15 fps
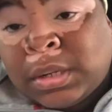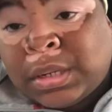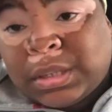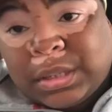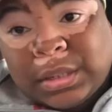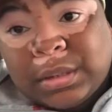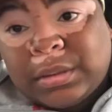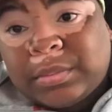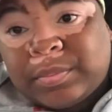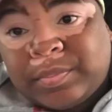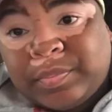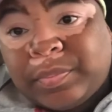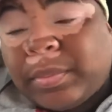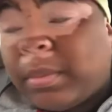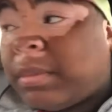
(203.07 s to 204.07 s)
Yep,
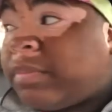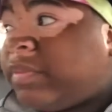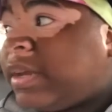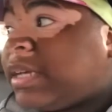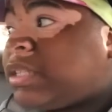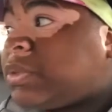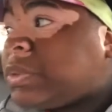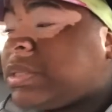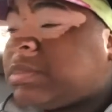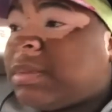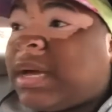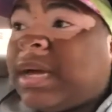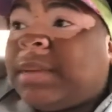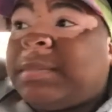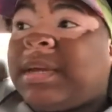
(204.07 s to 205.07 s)
I'm gonna flat twist
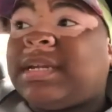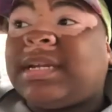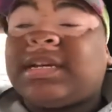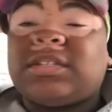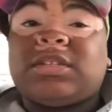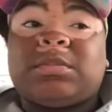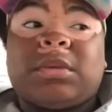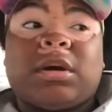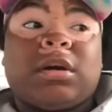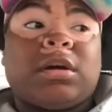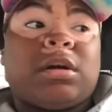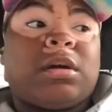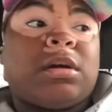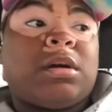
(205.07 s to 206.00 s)
mine back down tomorrow.